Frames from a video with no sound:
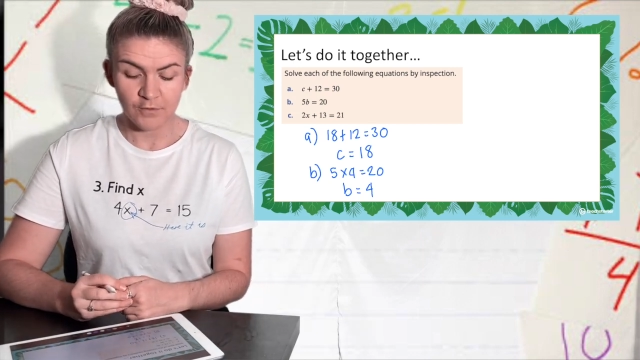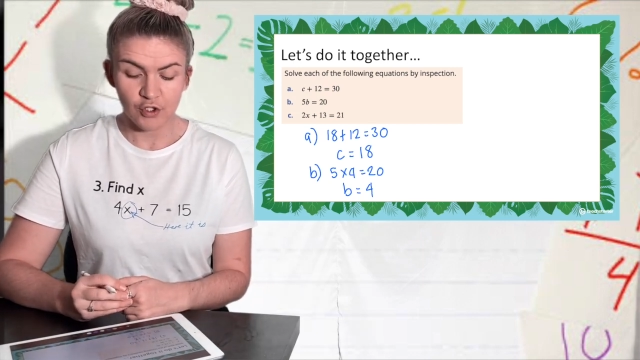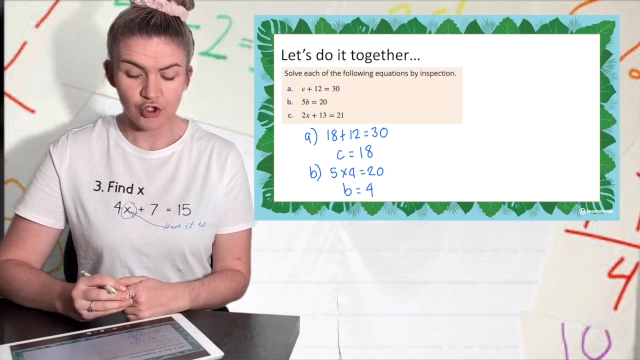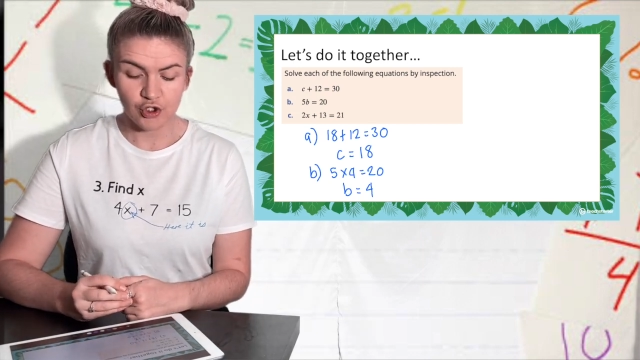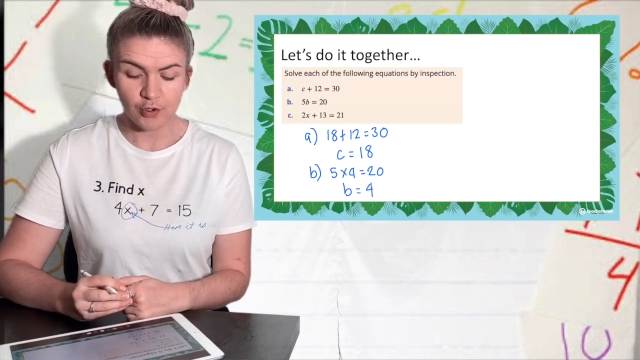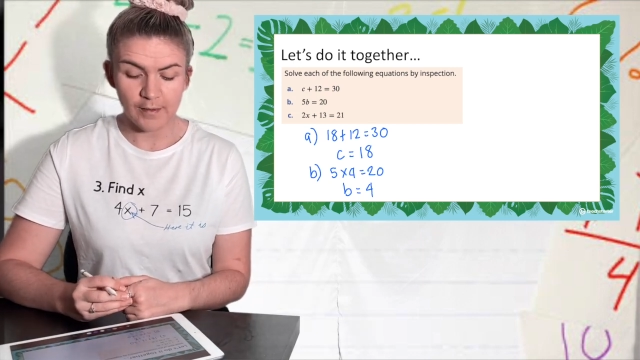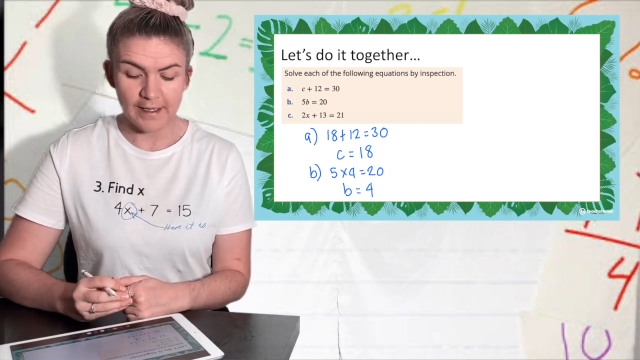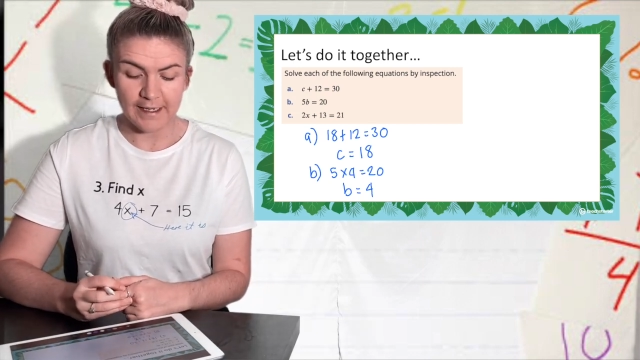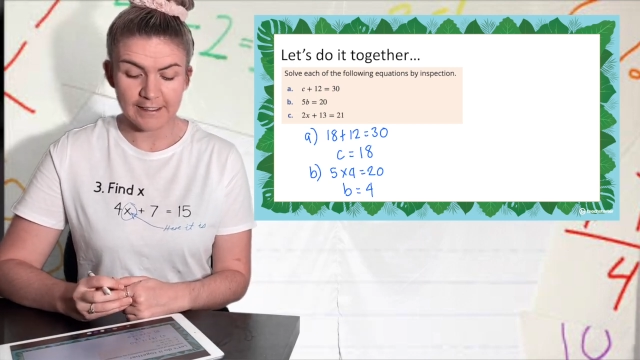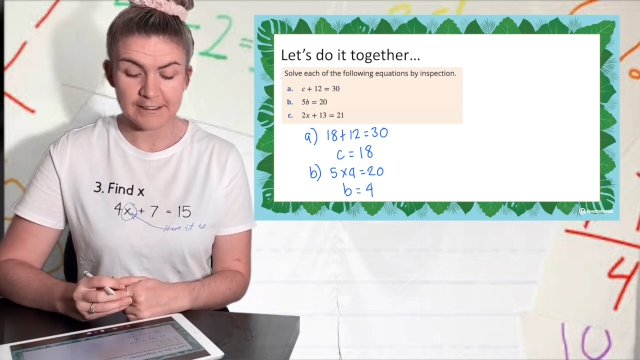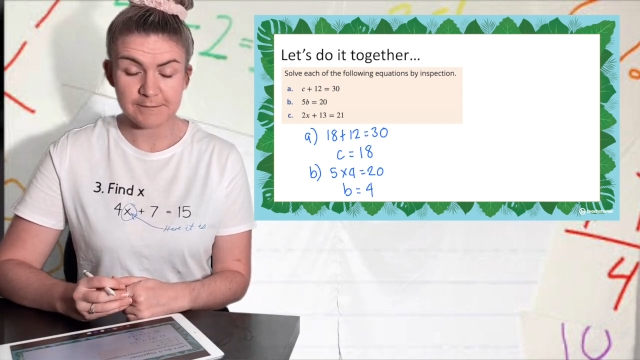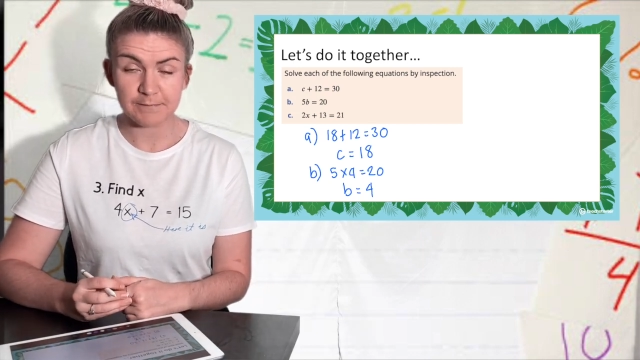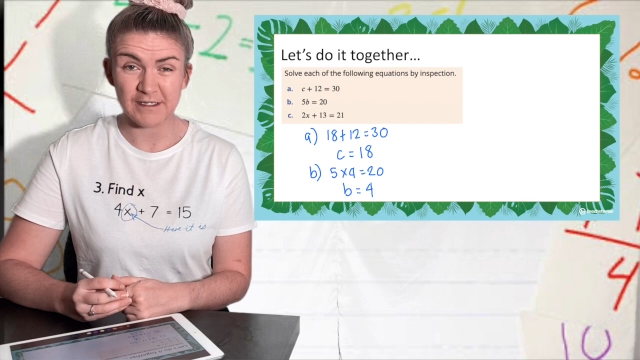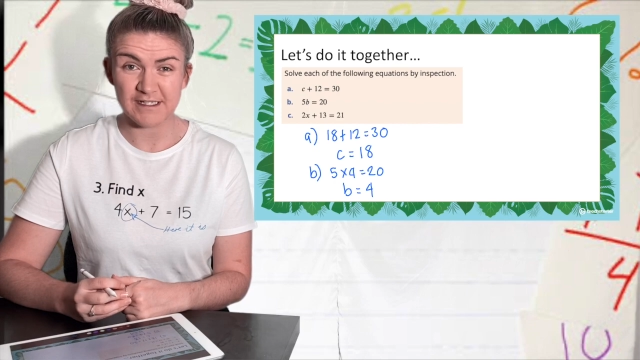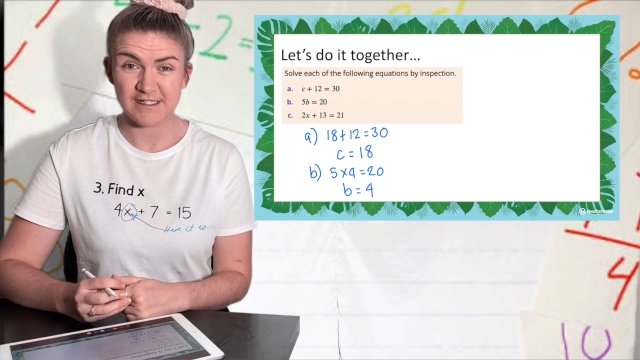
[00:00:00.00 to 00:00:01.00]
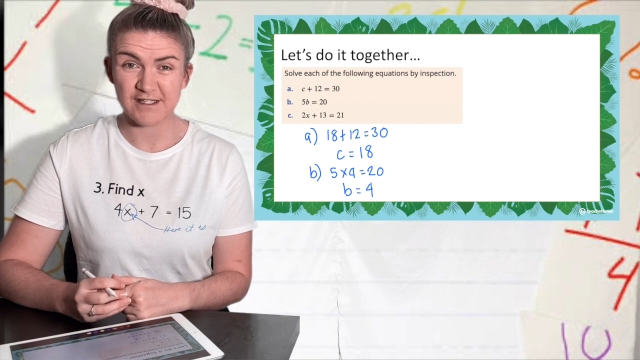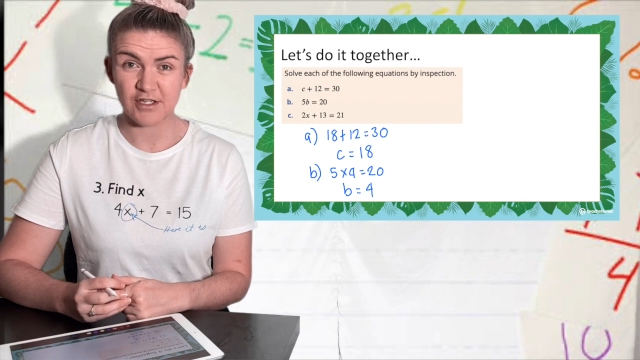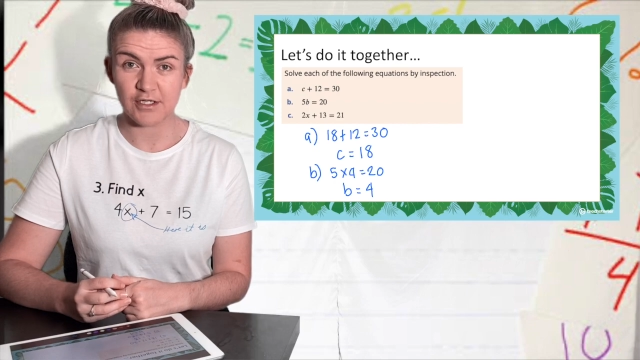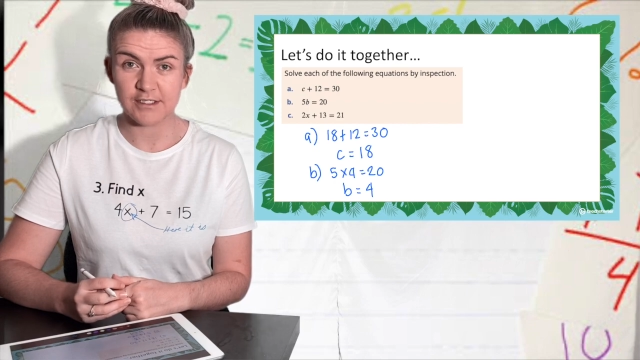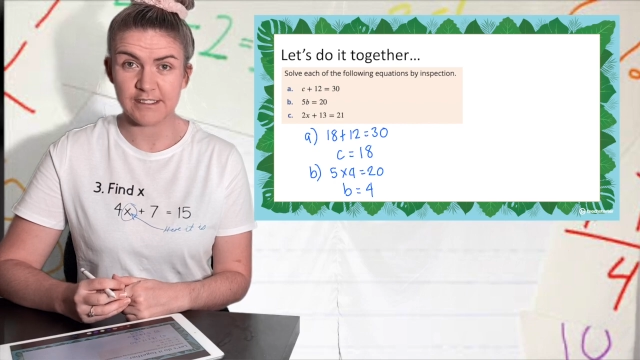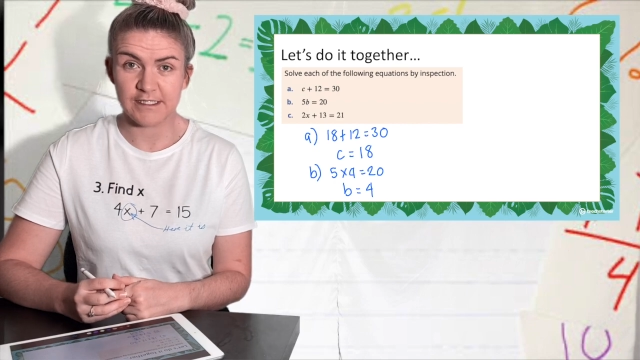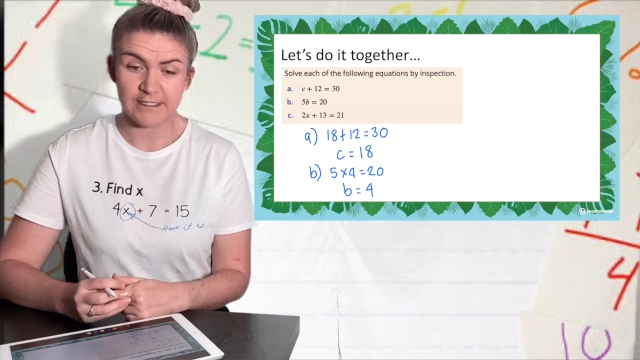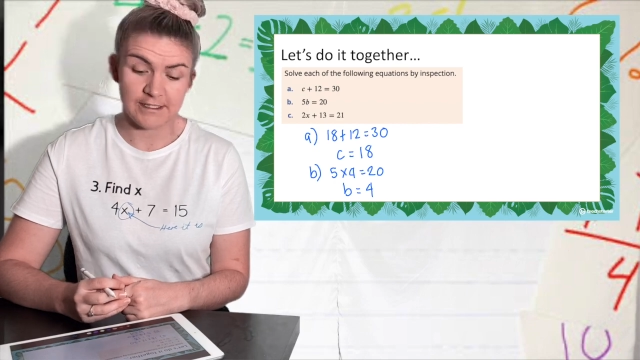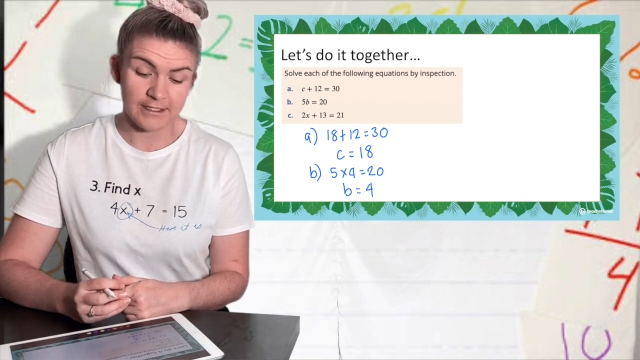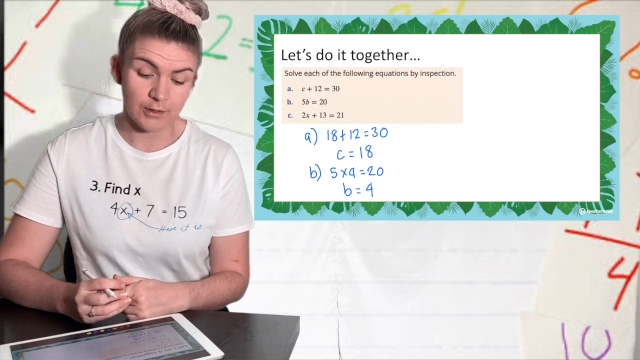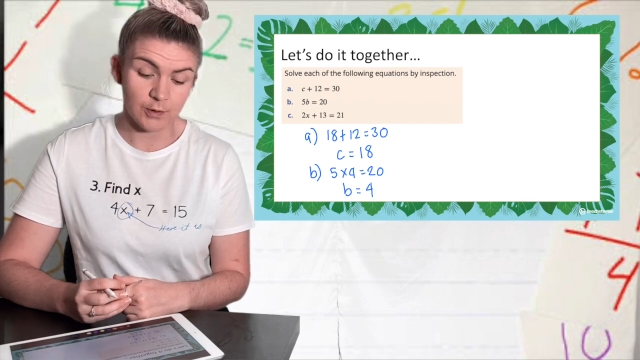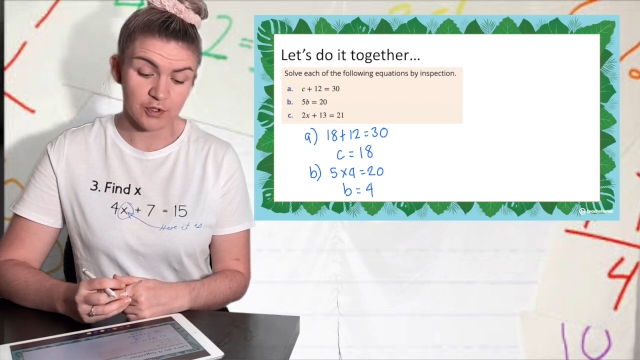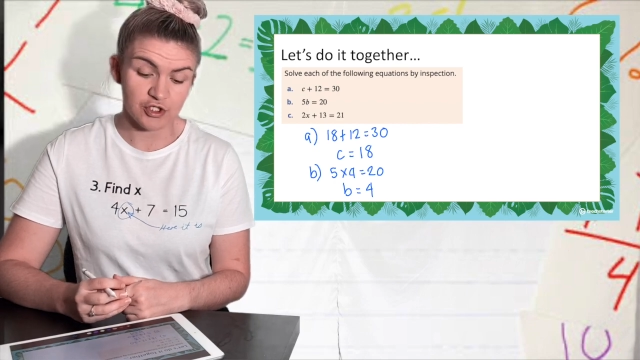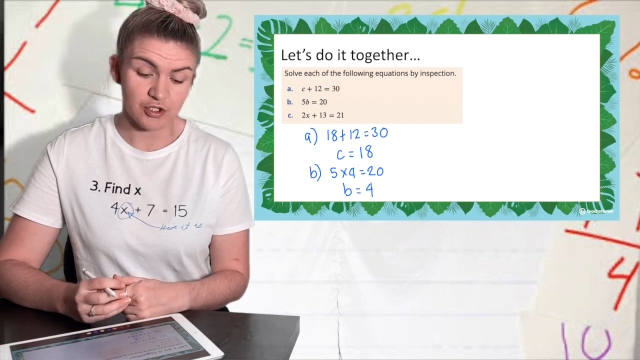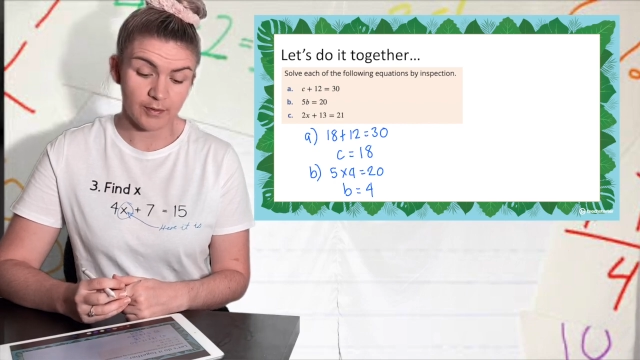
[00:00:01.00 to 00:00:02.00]
2x plus 13
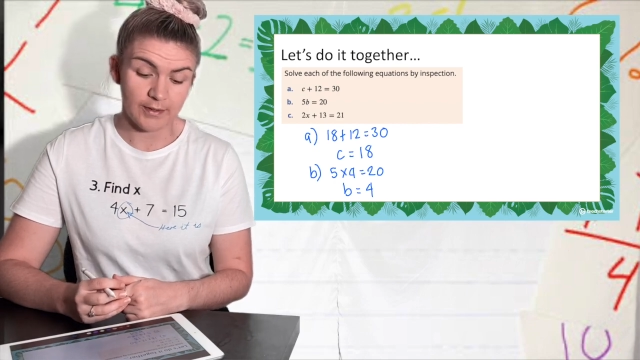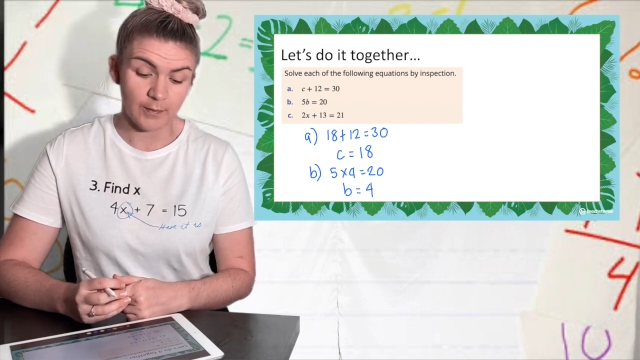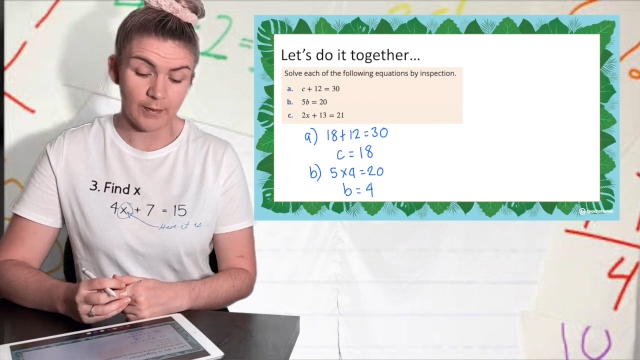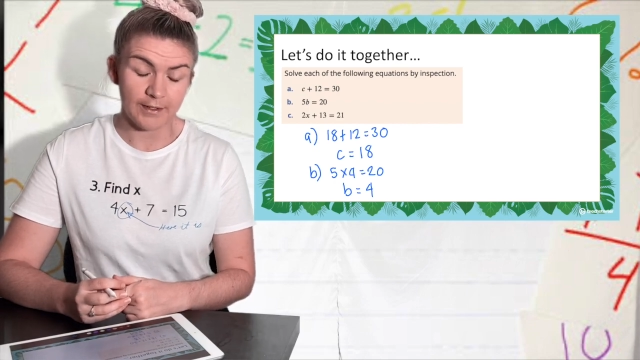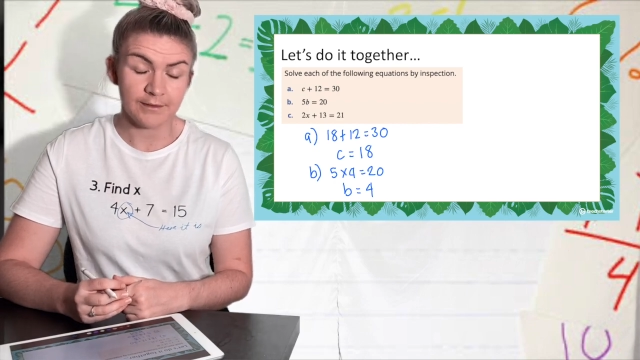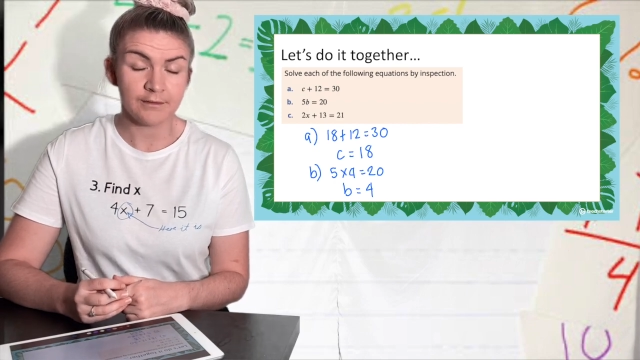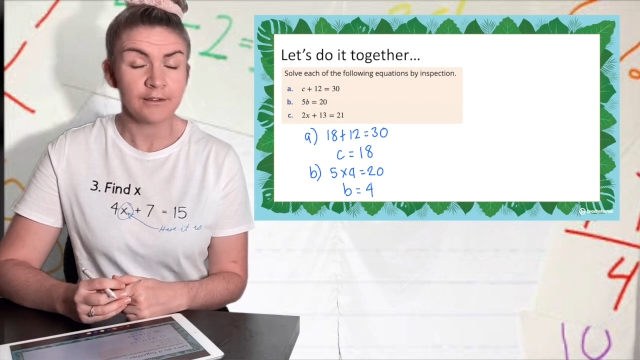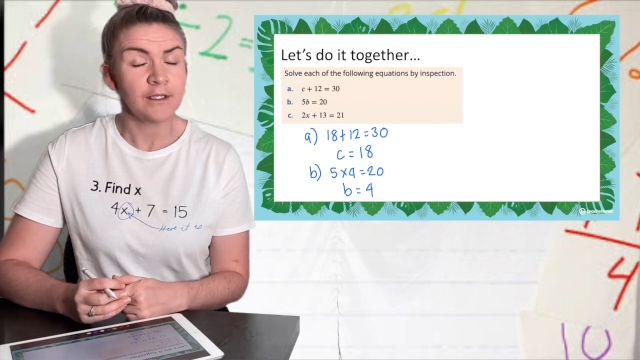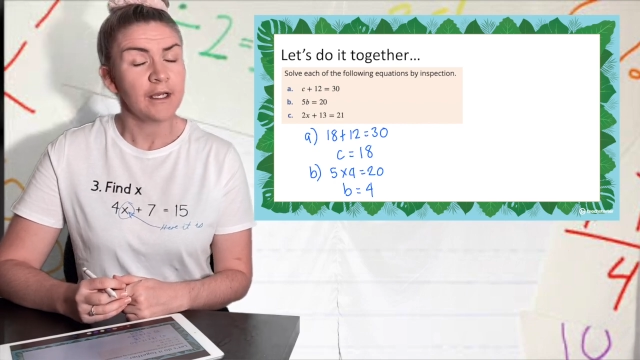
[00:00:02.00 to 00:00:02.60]
equals 21.